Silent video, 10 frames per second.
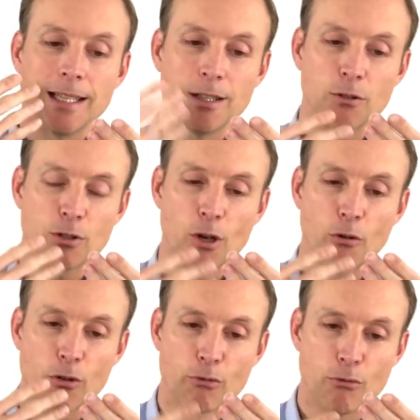those go
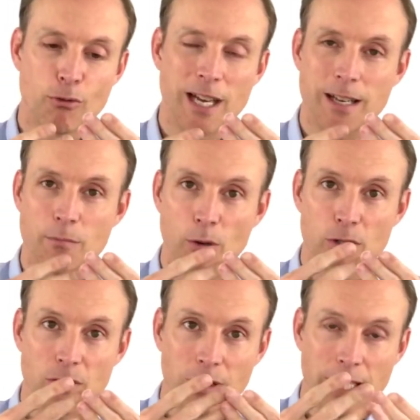through that
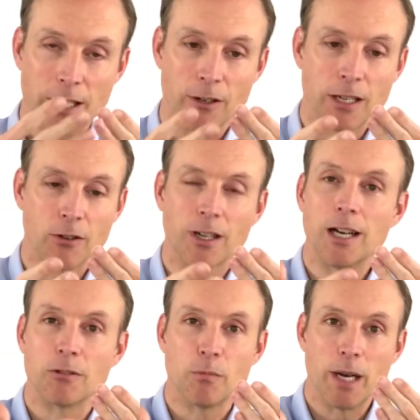emotional layer and are
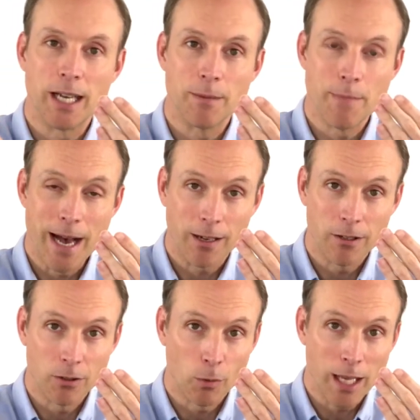colored by it back
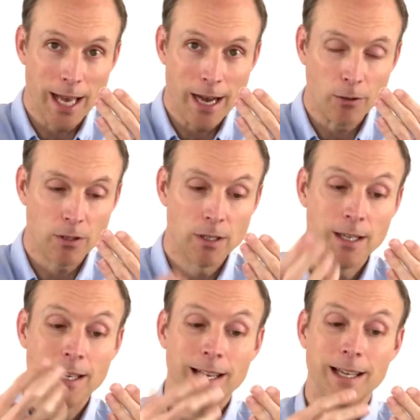on the way out.
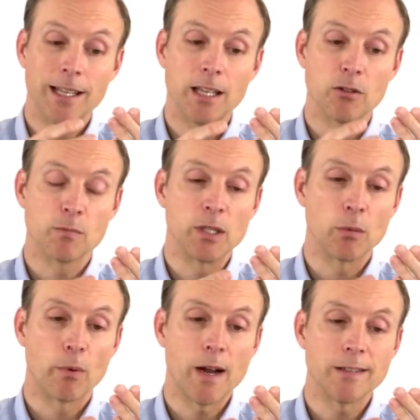And again, those mental
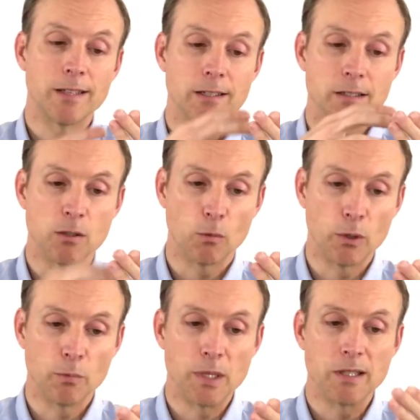processes
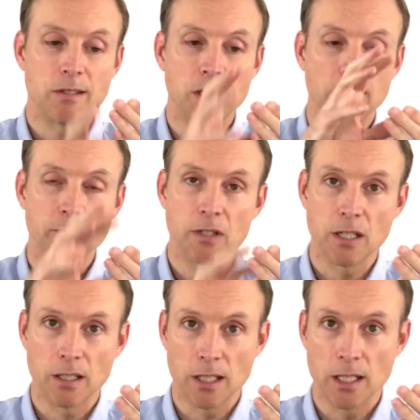will be
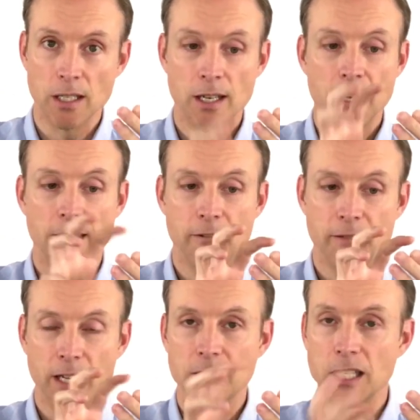significantly
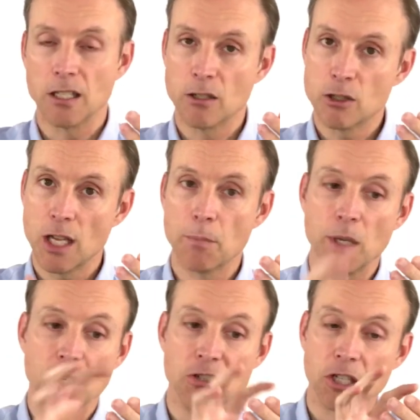affecting,
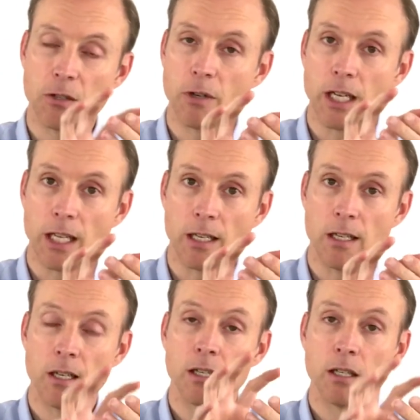shaping, generating
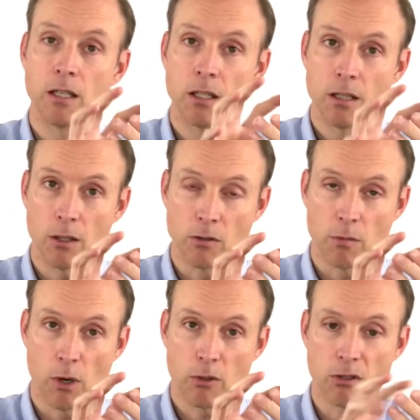those
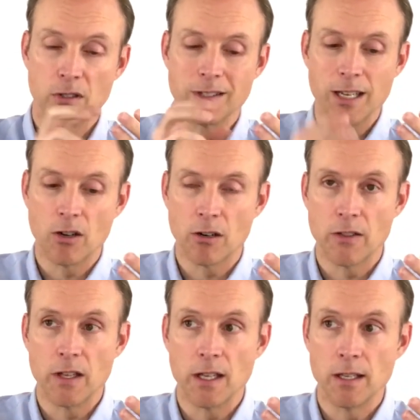emotions. They are
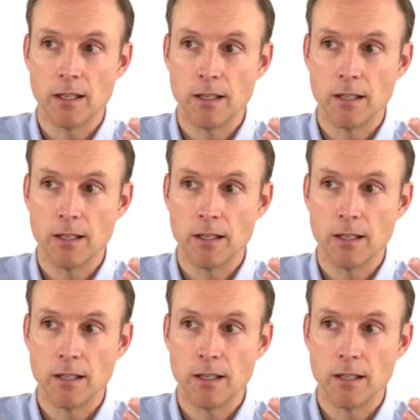the